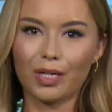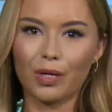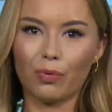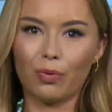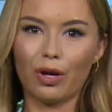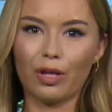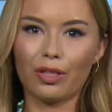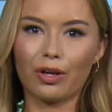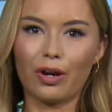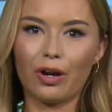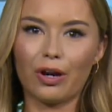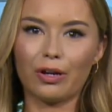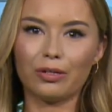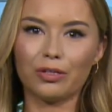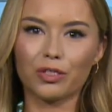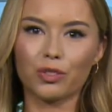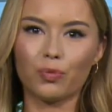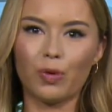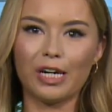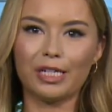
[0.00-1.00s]
Well, the
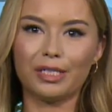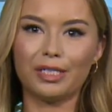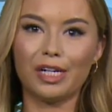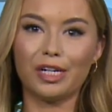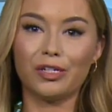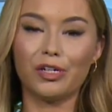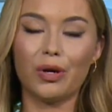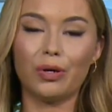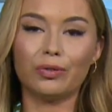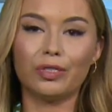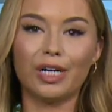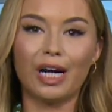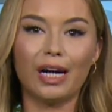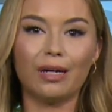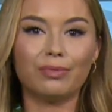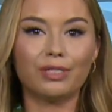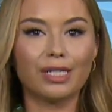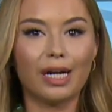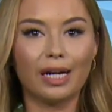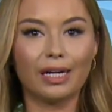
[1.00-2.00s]
Cardinals wasting no
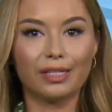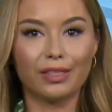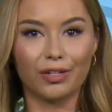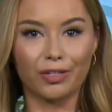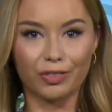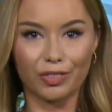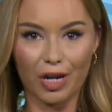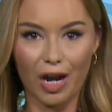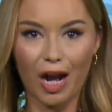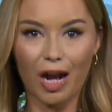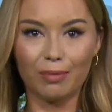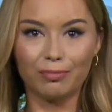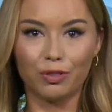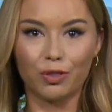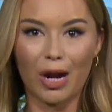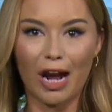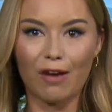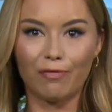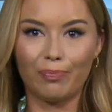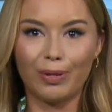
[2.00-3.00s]
time signing their top
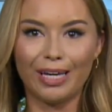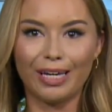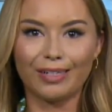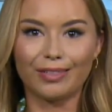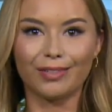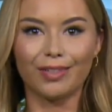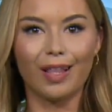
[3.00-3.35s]
draft picks.